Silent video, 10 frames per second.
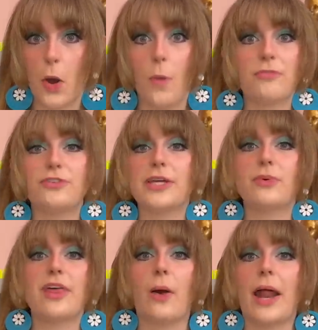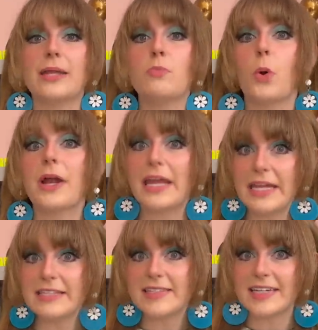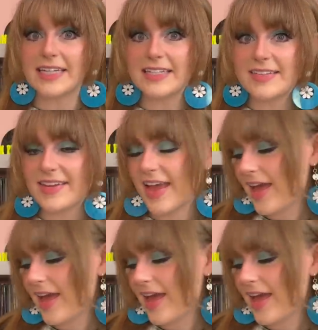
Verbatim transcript: hopefully without any more incident.